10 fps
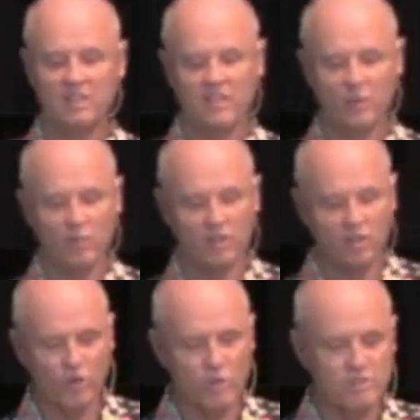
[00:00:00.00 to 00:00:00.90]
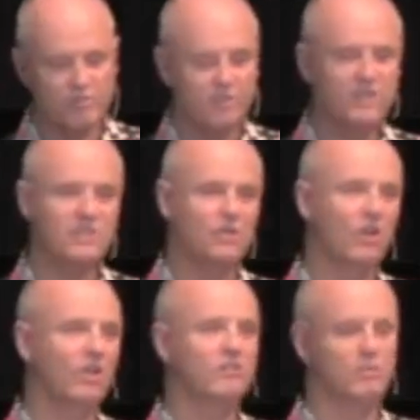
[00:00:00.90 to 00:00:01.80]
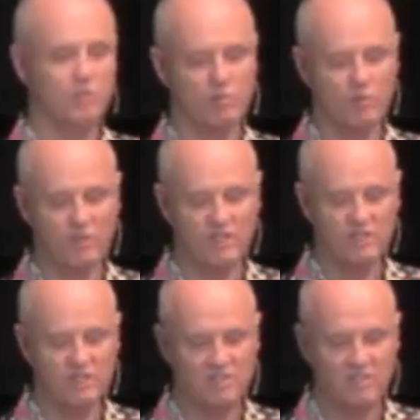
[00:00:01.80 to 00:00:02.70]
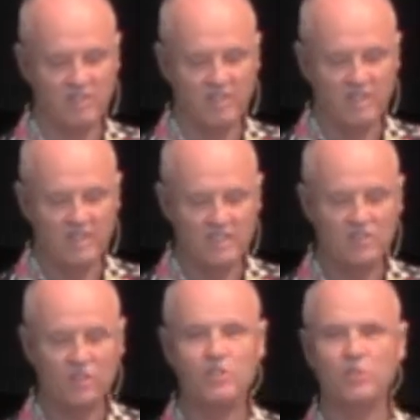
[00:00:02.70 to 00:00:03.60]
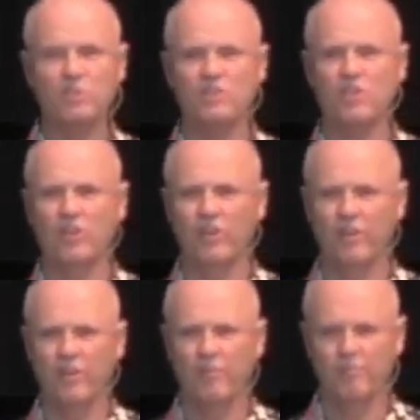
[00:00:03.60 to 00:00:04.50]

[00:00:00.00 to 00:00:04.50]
that when the groom has finished all of his preparations, he's going to return.